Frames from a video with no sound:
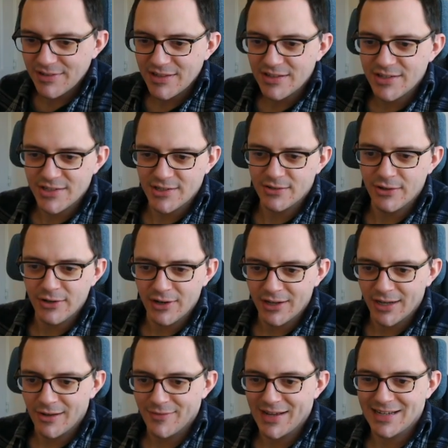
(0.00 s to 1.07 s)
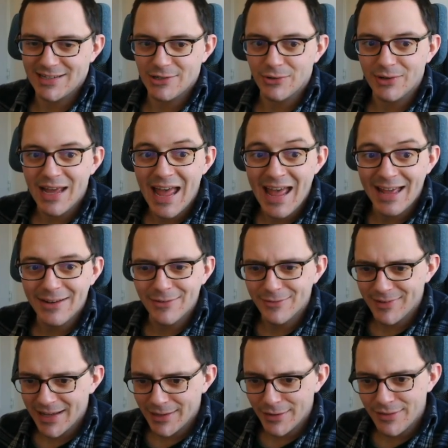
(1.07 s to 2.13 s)
this doesn't look like I've added on n of
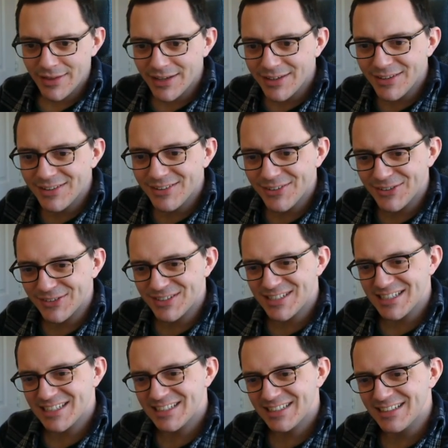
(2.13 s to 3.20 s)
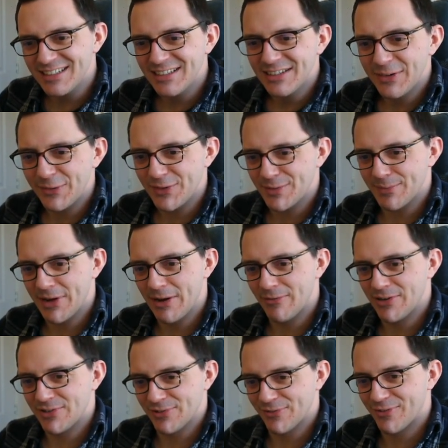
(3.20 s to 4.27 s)
anything onto my
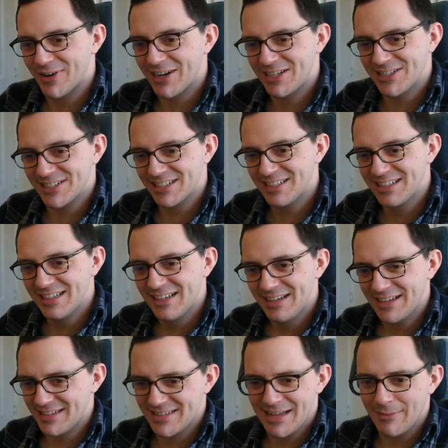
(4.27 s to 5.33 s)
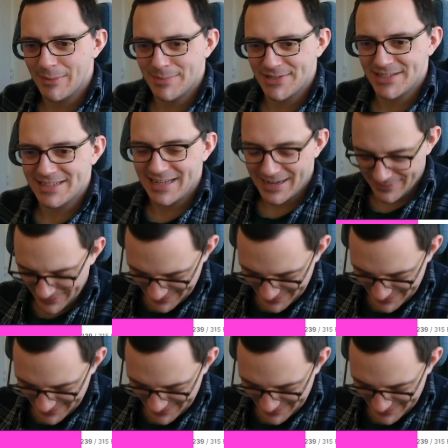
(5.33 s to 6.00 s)
original fraction. It's now upside down,